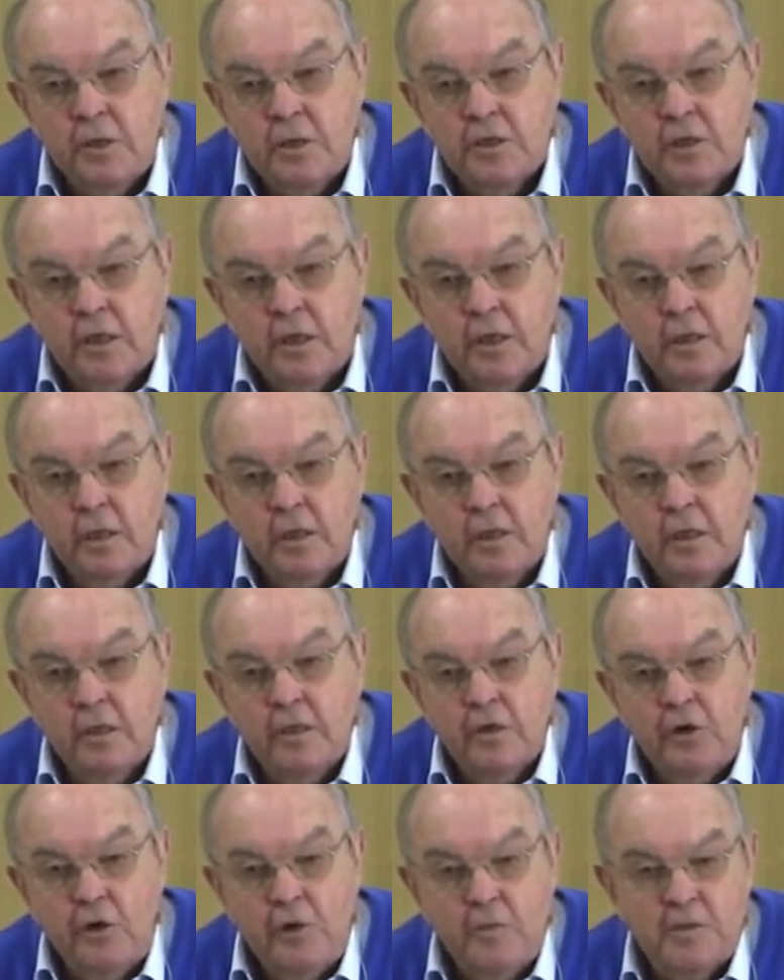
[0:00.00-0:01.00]
each other
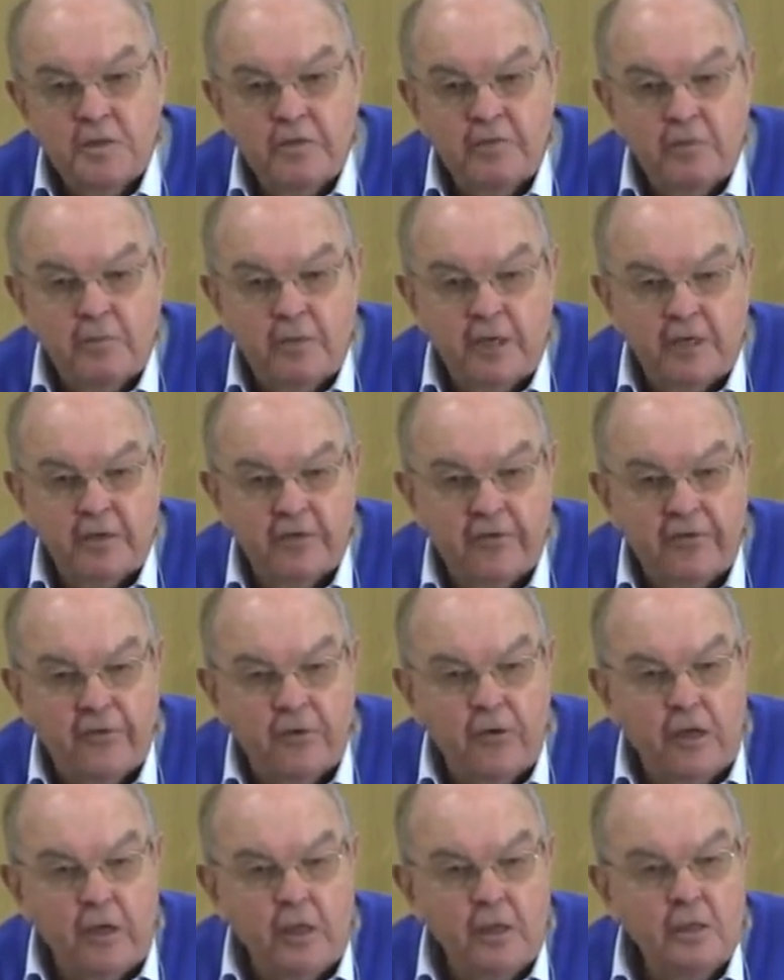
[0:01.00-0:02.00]
in groups of about
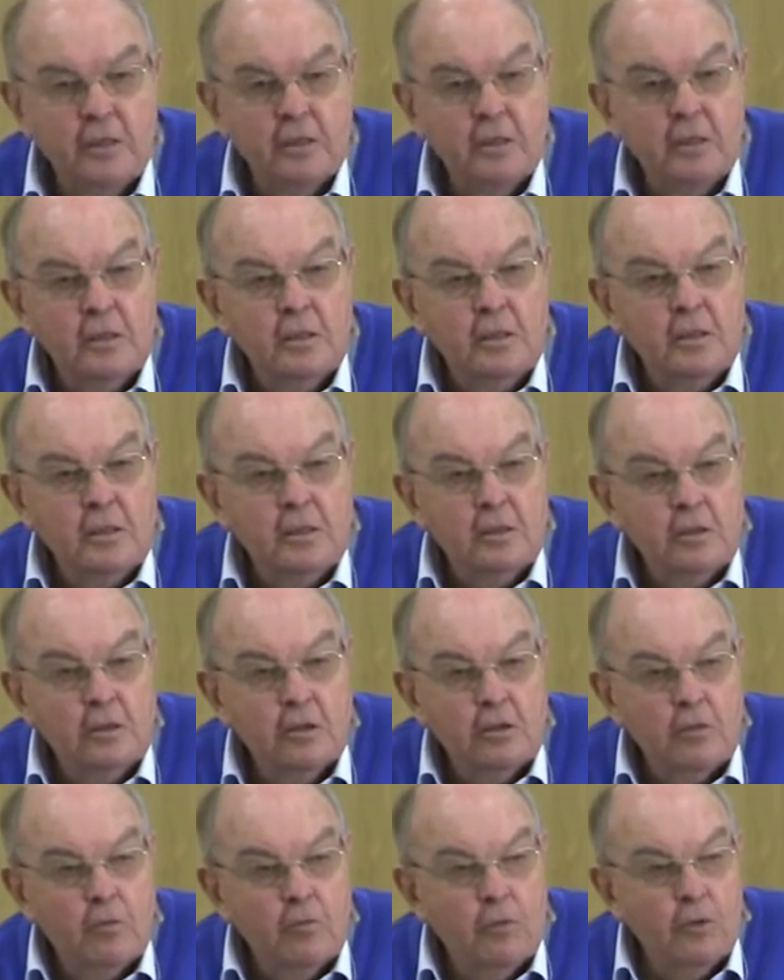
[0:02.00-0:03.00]
three,
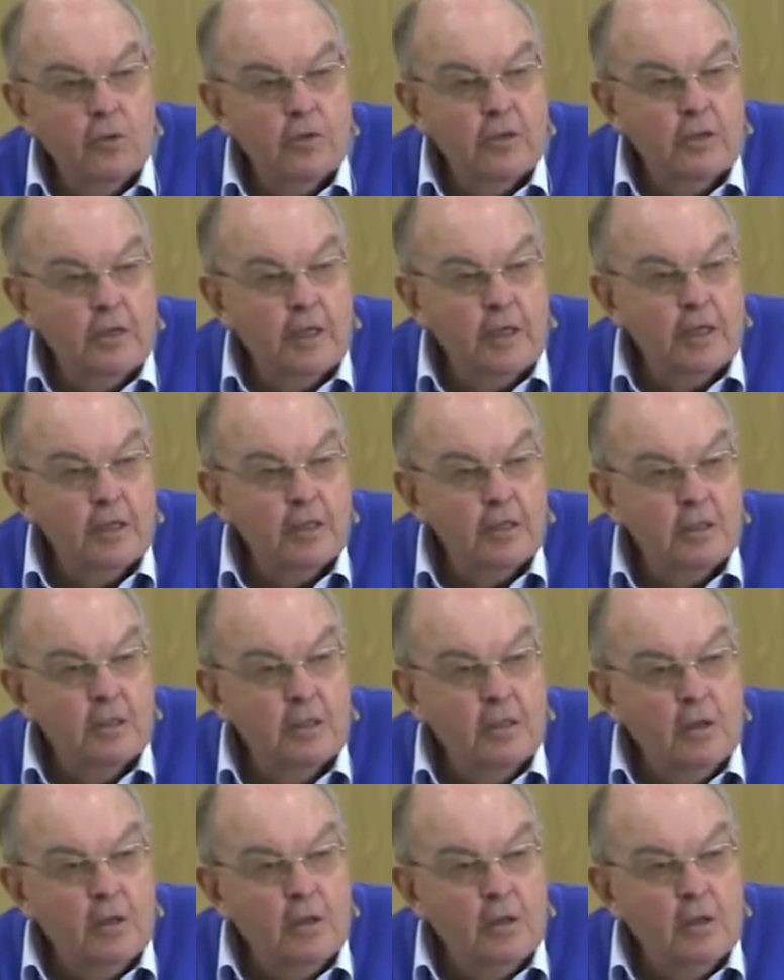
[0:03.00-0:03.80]
not more than that.